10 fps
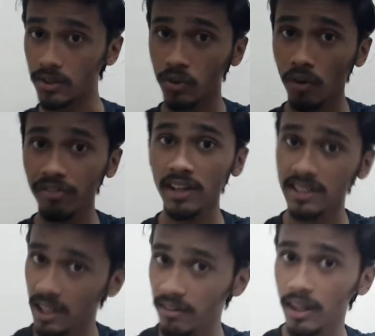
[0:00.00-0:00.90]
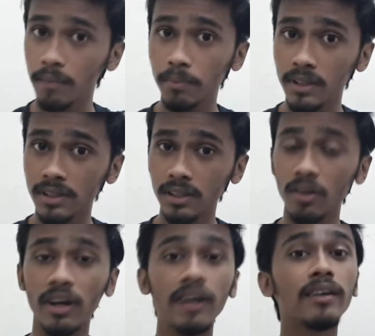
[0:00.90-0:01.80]
Sophia saving a person
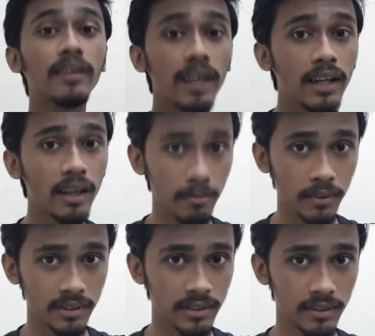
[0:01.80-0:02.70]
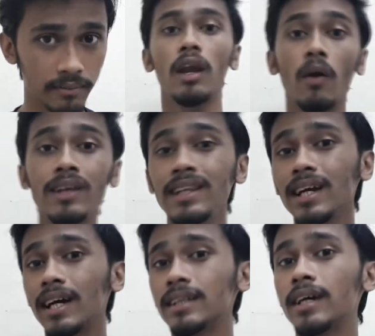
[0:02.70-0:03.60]
or entertaining a person? Now in
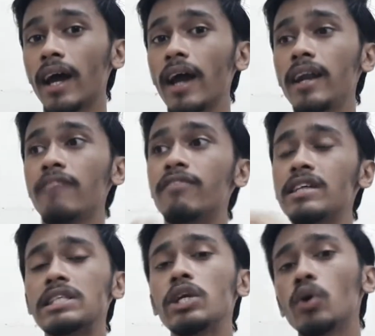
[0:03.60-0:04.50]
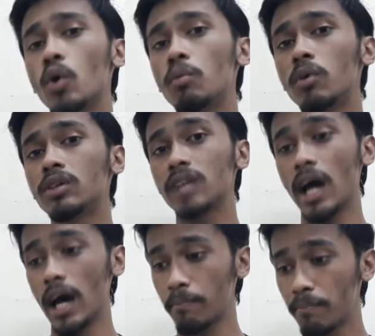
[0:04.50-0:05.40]
the other hand, if rescue robots
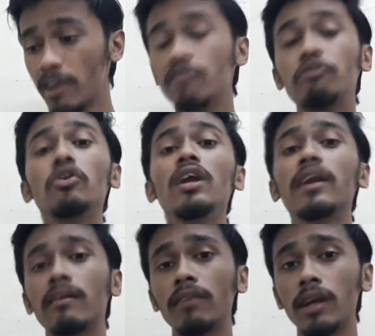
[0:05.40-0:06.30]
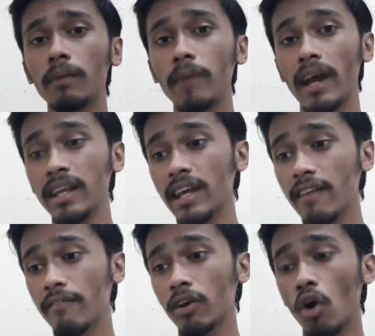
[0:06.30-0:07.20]
are being fully developed and
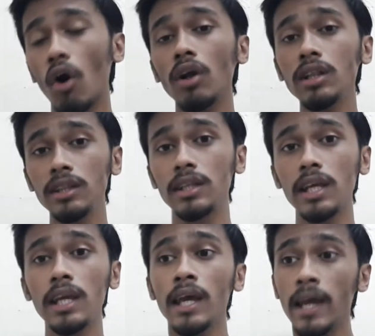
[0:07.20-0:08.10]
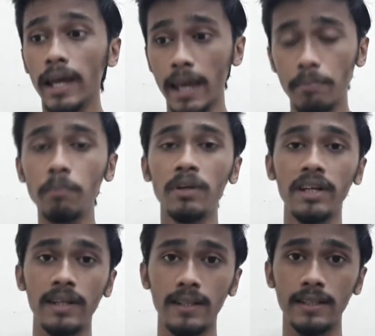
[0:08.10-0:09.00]
given all the
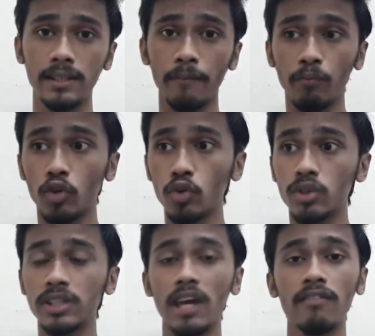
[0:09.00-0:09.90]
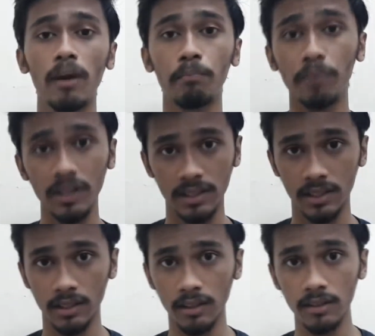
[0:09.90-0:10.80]
capabilities to save a
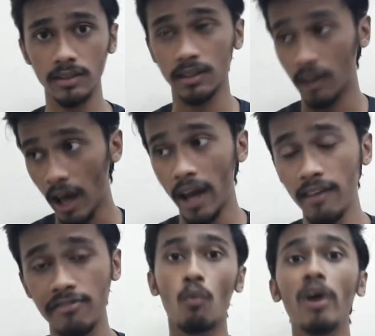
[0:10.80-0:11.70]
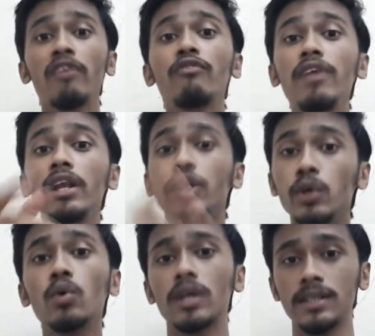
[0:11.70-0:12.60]
person's life, what will
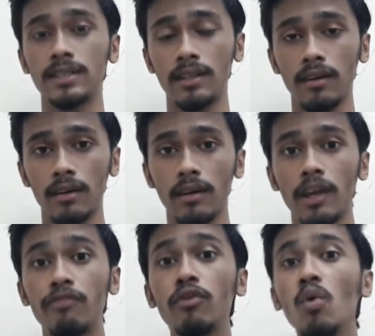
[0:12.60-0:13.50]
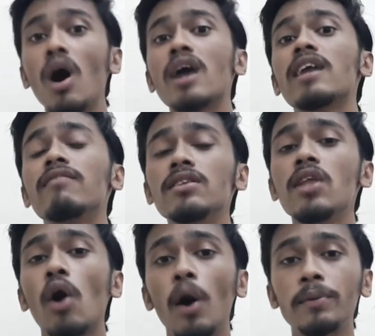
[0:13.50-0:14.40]
you consider if you are given
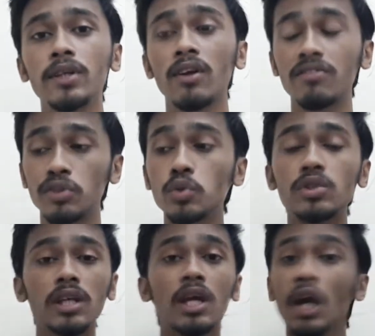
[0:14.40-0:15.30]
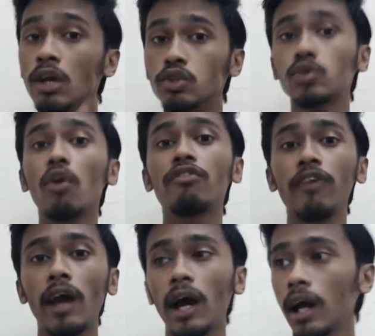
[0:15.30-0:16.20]
the option of choosing
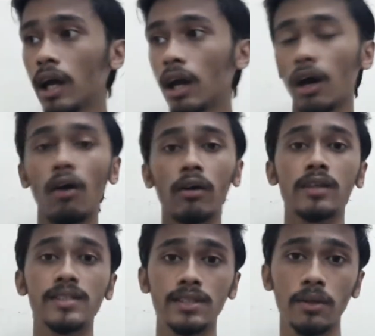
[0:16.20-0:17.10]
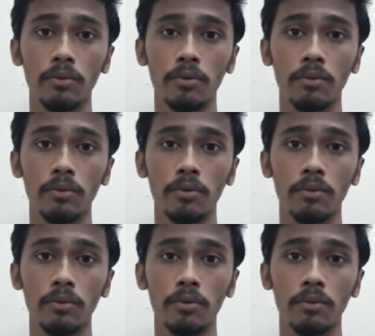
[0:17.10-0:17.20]
Sophia or a rescue